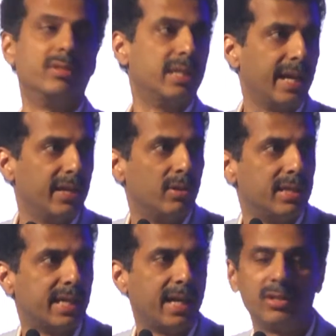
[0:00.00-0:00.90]
again to
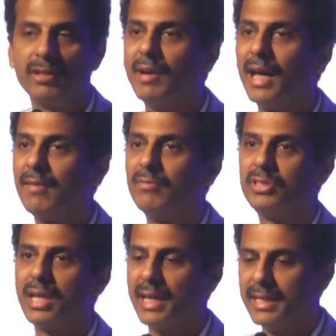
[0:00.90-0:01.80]
decide on the valve
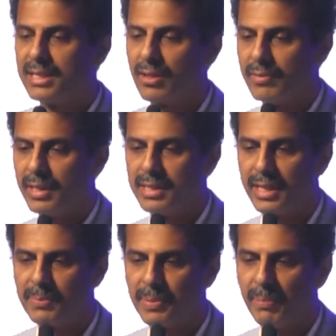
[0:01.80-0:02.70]
size of this
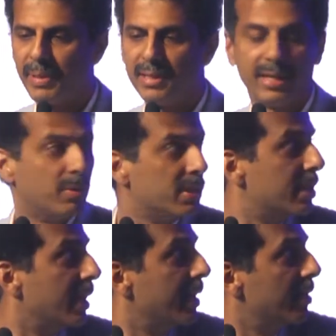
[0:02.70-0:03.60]
Sapien 3 was
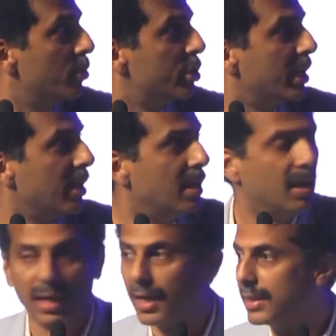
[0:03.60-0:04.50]
again crucial.
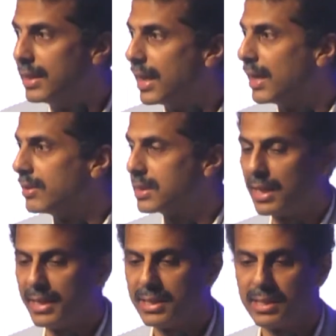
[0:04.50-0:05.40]
I think, can I have the
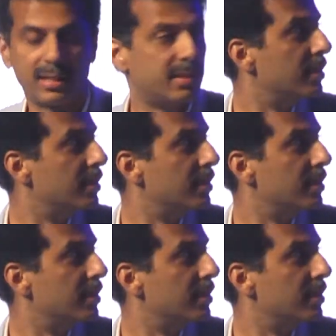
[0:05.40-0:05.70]
slides?